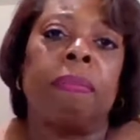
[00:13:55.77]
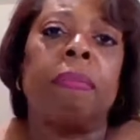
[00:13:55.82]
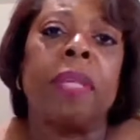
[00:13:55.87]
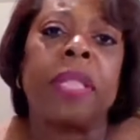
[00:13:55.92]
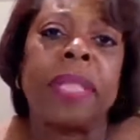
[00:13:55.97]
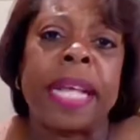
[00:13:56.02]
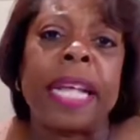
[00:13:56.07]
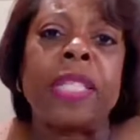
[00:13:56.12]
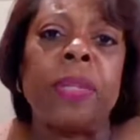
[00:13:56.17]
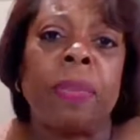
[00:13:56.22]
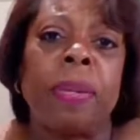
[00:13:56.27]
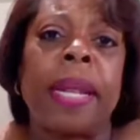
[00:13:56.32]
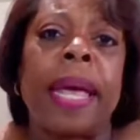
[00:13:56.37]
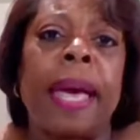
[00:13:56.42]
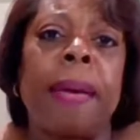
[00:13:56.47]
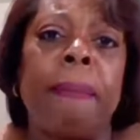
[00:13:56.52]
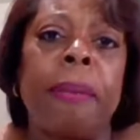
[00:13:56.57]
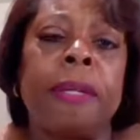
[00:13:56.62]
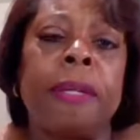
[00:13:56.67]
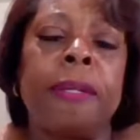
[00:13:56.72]
But that's what
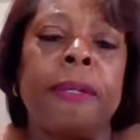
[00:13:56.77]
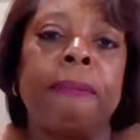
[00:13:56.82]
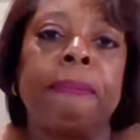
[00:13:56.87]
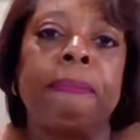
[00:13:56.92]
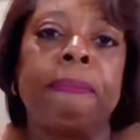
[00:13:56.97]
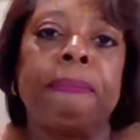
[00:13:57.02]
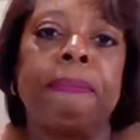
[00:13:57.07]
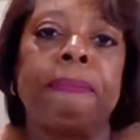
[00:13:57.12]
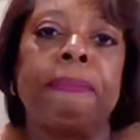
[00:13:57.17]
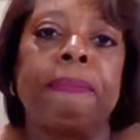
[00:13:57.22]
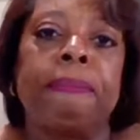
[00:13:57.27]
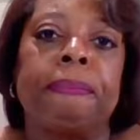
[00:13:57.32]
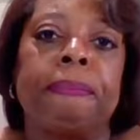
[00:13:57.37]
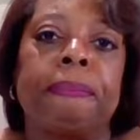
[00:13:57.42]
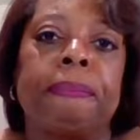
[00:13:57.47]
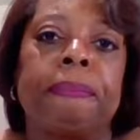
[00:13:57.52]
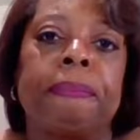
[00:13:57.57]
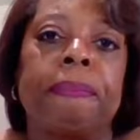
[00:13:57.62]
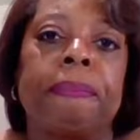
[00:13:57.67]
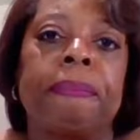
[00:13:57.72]
happened.
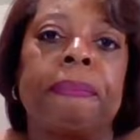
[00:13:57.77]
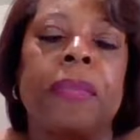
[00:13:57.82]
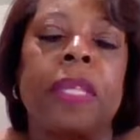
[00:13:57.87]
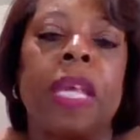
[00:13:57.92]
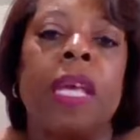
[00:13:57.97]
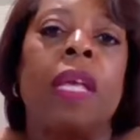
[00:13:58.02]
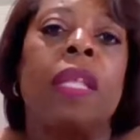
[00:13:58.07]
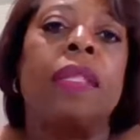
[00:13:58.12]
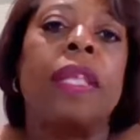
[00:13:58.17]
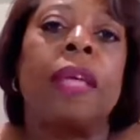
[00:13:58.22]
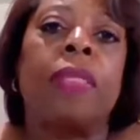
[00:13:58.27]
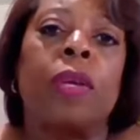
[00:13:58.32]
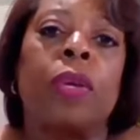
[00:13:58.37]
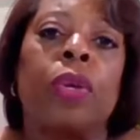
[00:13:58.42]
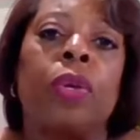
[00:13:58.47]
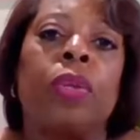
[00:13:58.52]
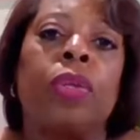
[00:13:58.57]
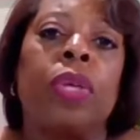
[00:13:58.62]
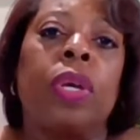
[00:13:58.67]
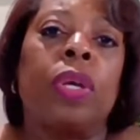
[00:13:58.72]
Now,
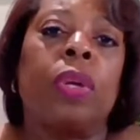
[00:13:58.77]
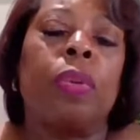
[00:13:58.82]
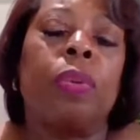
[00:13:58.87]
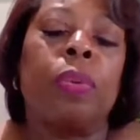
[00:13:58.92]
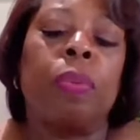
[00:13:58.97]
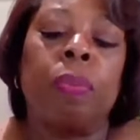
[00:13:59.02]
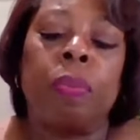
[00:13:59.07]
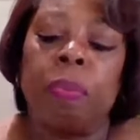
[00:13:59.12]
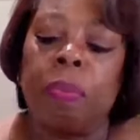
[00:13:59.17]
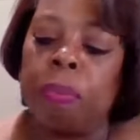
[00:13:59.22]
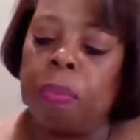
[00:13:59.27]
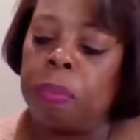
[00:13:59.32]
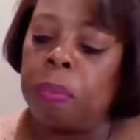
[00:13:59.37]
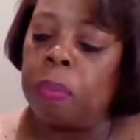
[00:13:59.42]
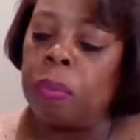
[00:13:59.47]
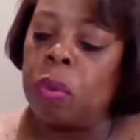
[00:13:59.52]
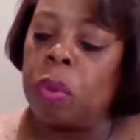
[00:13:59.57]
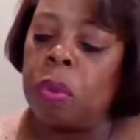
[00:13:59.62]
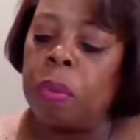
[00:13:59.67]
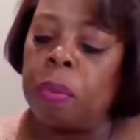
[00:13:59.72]
the
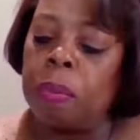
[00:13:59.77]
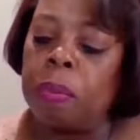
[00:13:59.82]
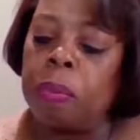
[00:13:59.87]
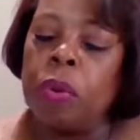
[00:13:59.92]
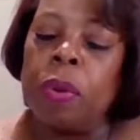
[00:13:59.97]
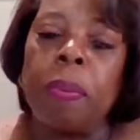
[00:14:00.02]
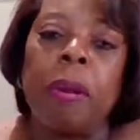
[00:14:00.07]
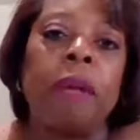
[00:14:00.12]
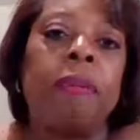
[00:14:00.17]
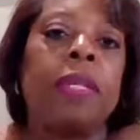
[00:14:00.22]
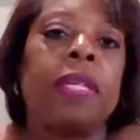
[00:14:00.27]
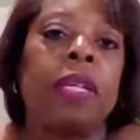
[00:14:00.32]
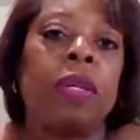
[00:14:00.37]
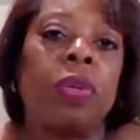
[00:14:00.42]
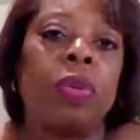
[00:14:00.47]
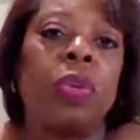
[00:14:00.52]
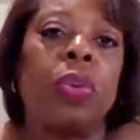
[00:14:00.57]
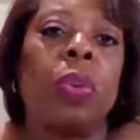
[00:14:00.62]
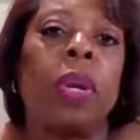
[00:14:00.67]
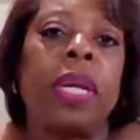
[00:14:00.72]
Republican
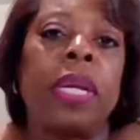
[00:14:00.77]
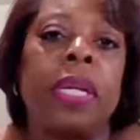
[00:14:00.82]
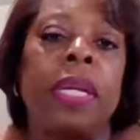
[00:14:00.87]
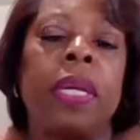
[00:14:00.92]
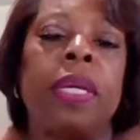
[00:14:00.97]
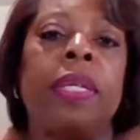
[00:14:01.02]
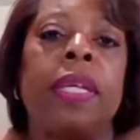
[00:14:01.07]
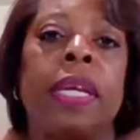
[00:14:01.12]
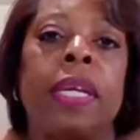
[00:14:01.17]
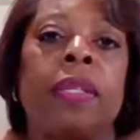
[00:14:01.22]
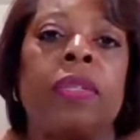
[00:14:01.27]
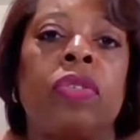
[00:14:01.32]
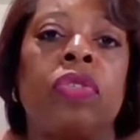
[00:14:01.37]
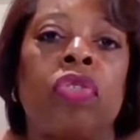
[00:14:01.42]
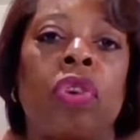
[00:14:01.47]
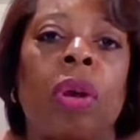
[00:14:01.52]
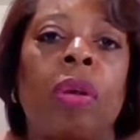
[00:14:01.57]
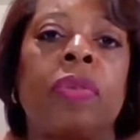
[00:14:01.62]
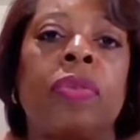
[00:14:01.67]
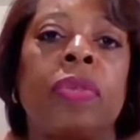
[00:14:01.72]
who's running against
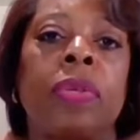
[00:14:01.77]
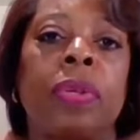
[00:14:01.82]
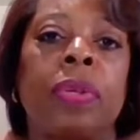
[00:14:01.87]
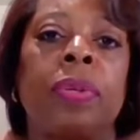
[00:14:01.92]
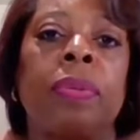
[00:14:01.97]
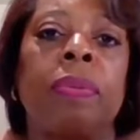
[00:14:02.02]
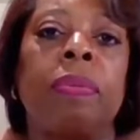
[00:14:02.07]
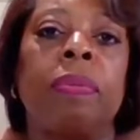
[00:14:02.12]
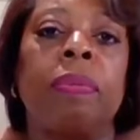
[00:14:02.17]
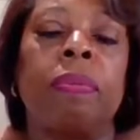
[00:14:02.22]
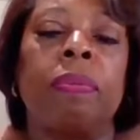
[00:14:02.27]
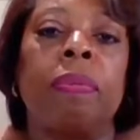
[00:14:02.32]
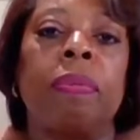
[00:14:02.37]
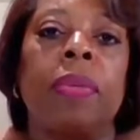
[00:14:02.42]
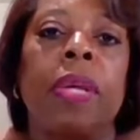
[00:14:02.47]
Charles DeCoon